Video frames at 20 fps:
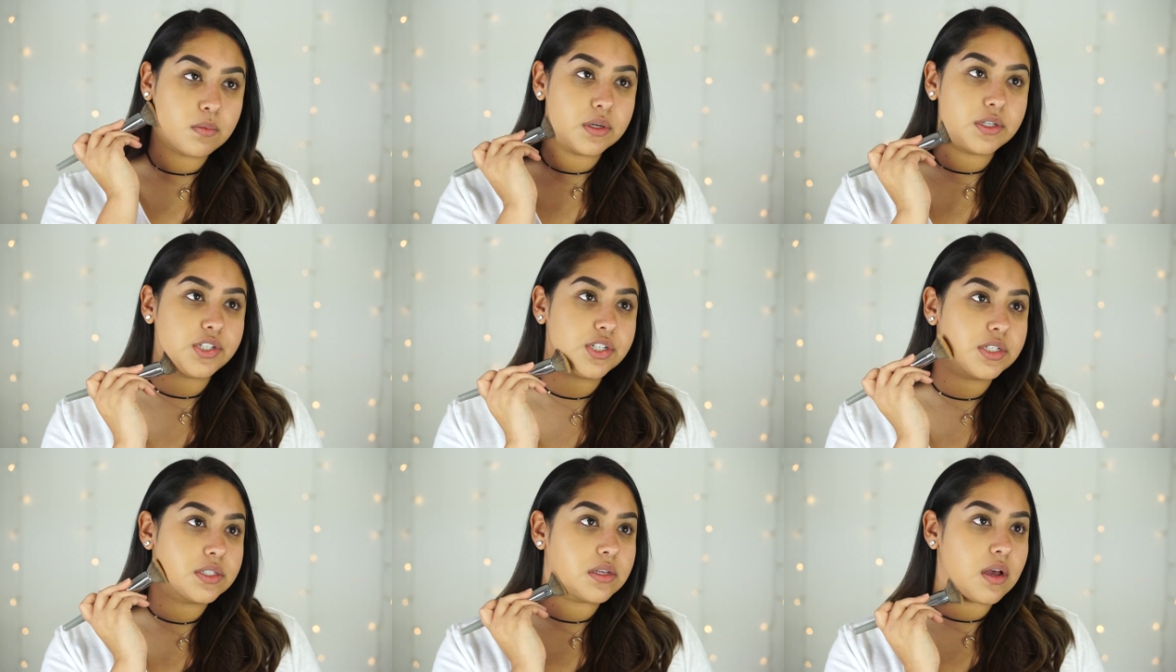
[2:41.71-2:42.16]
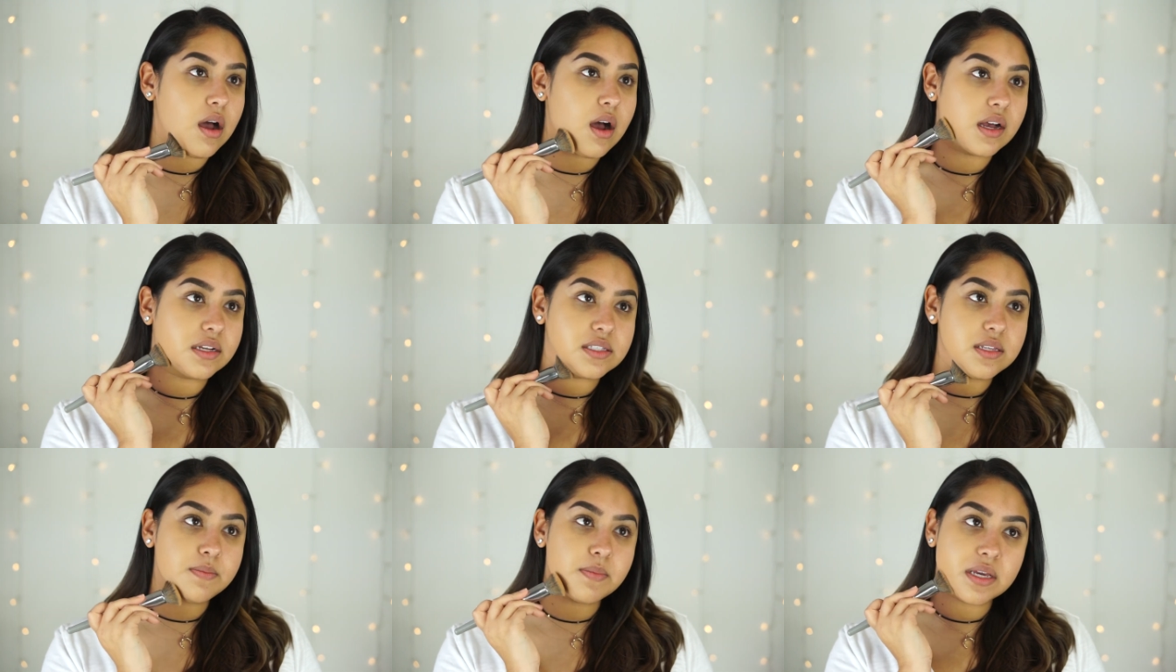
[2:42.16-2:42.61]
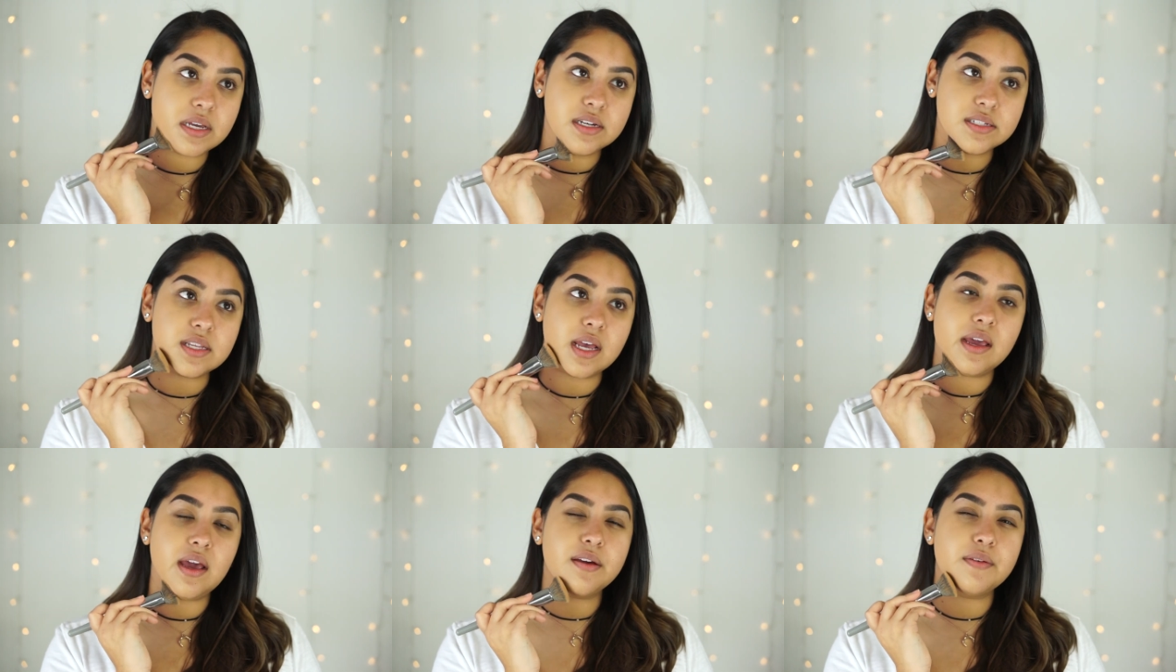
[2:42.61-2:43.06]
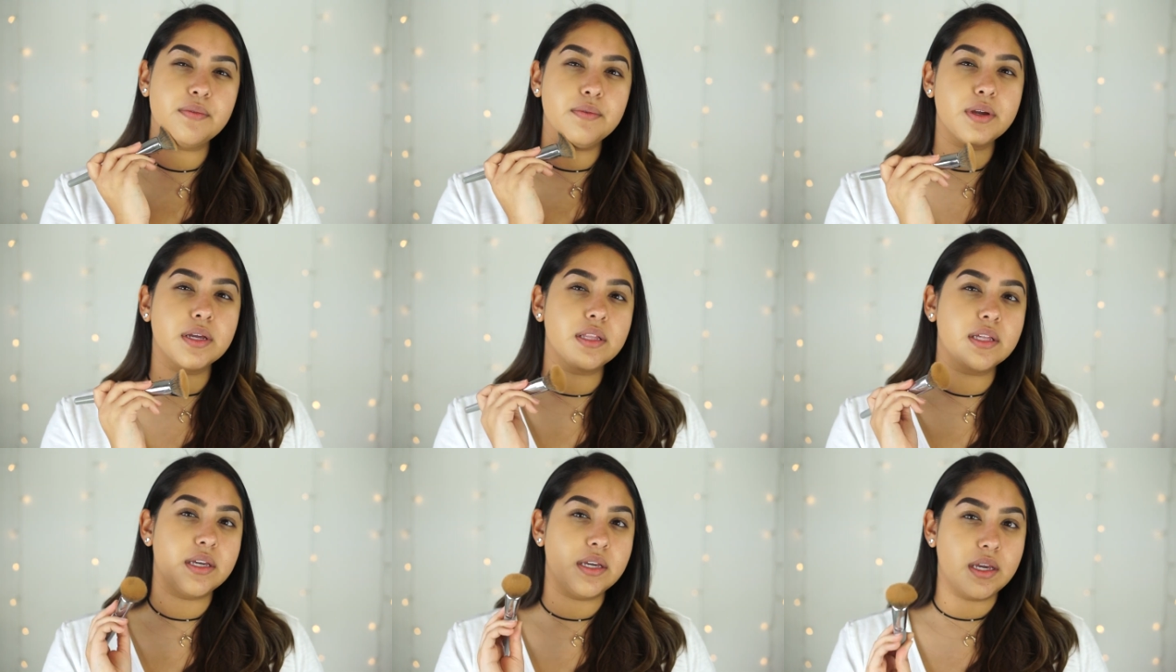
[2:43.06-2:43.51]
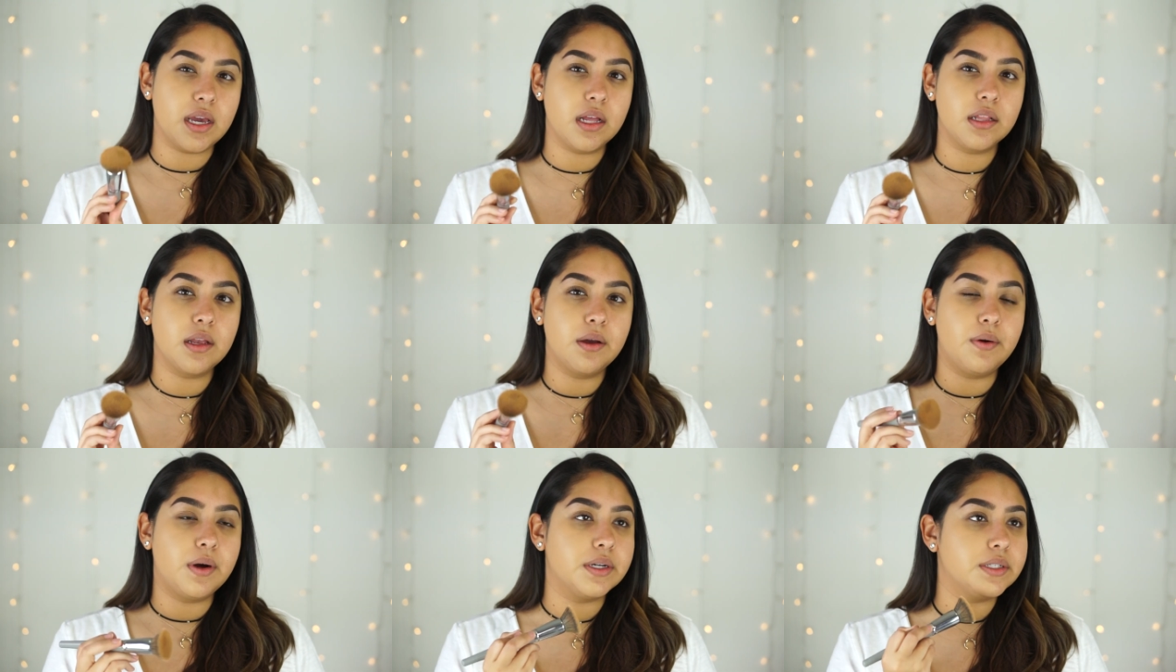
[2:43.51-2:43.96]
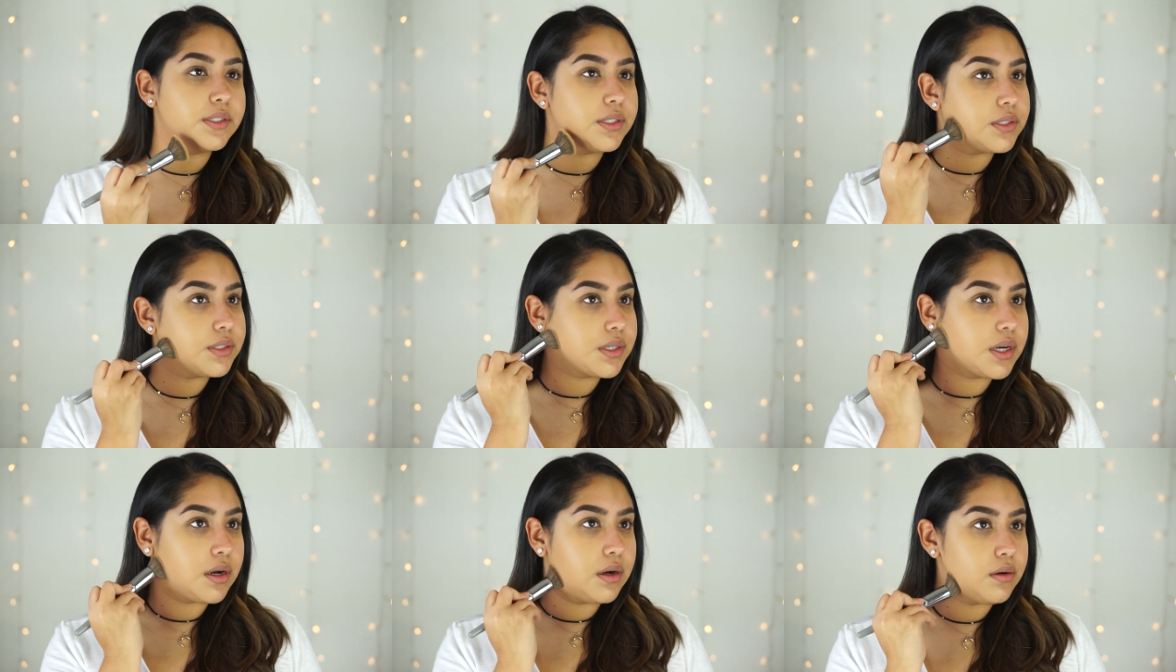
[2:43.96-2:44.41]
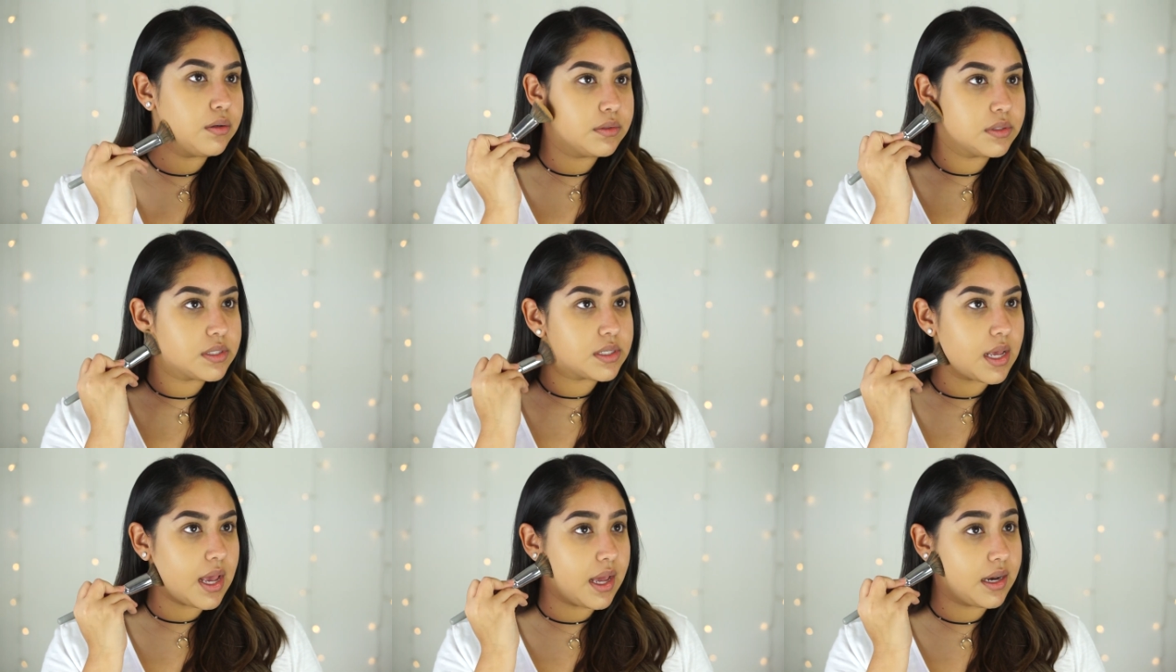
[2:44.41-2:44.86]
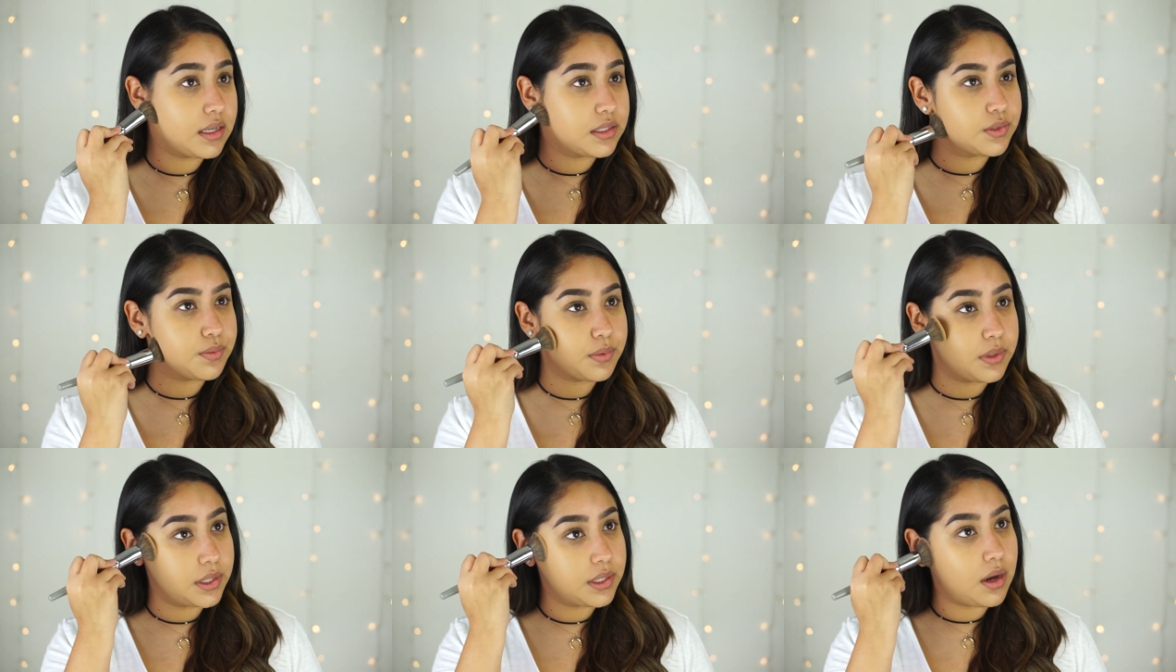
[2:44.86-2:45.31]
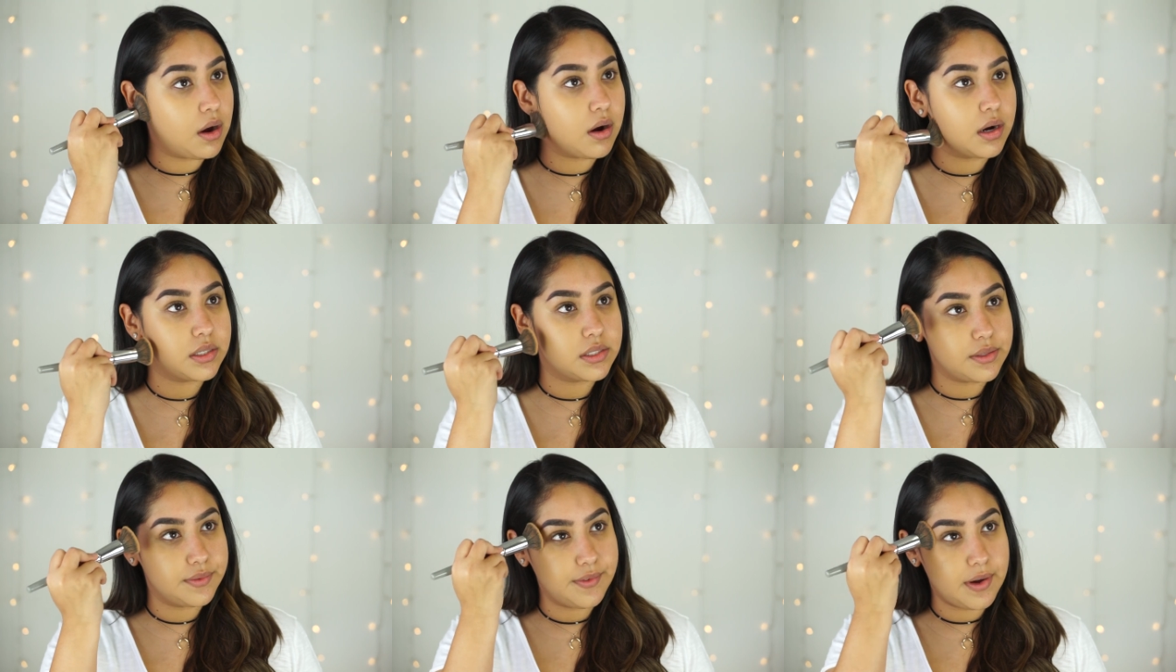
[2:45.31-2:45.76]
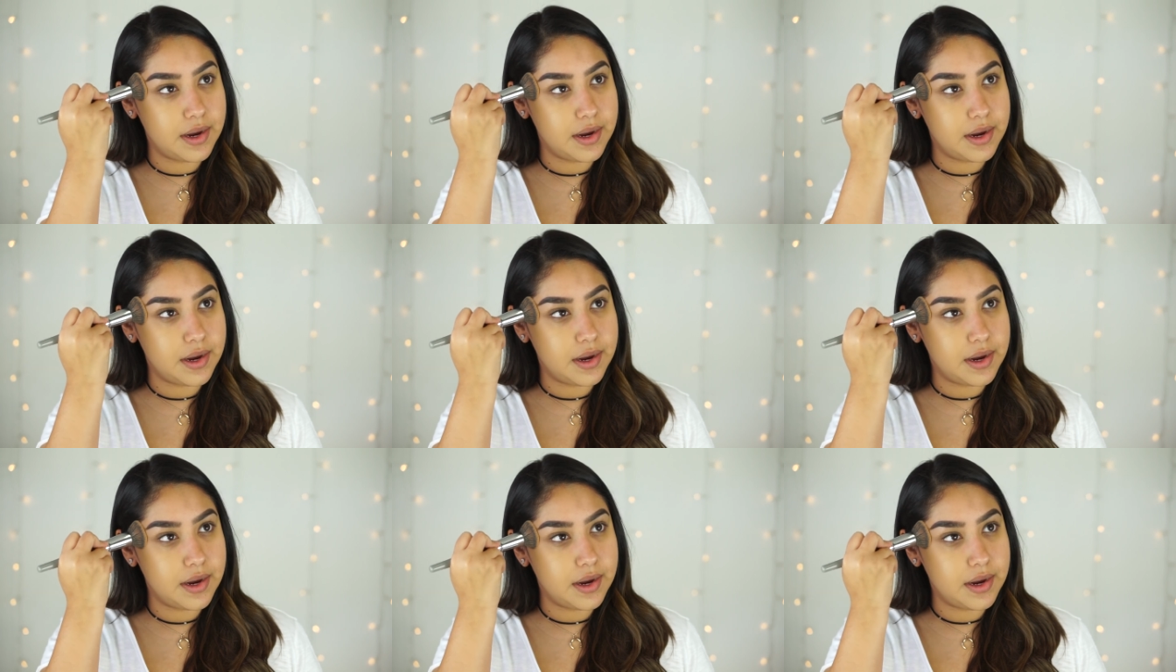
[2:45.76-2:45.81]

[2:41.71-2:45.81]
which is awesome because I have really yellow undertones and it's really hard to